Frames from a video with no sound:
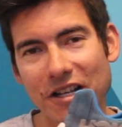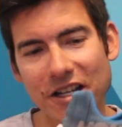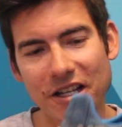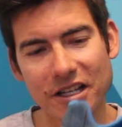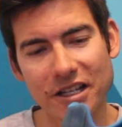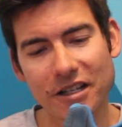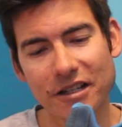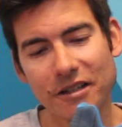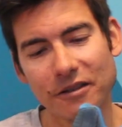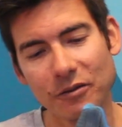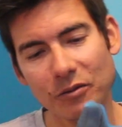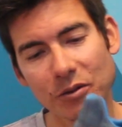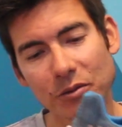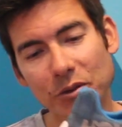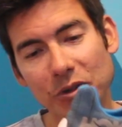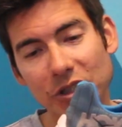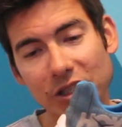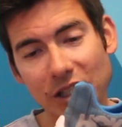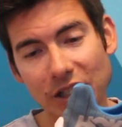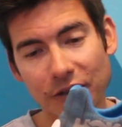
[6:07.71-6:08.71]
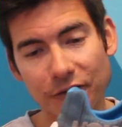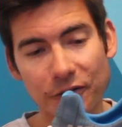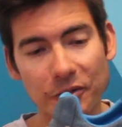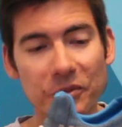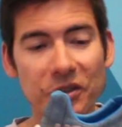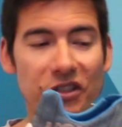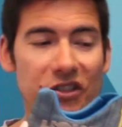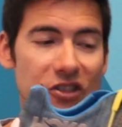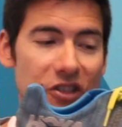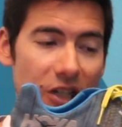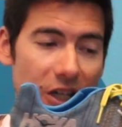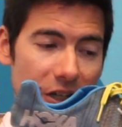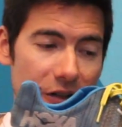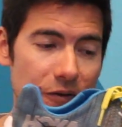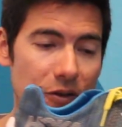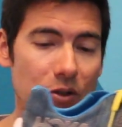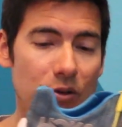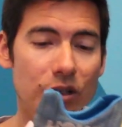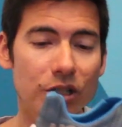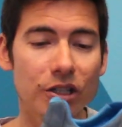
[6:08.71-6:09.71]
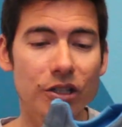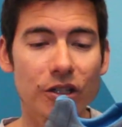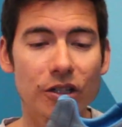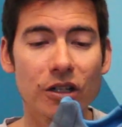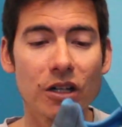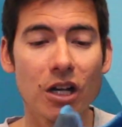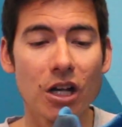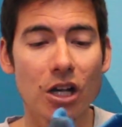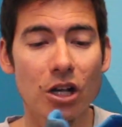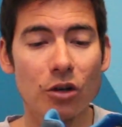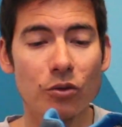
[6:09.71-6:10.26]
It, when we look at it from the side view here,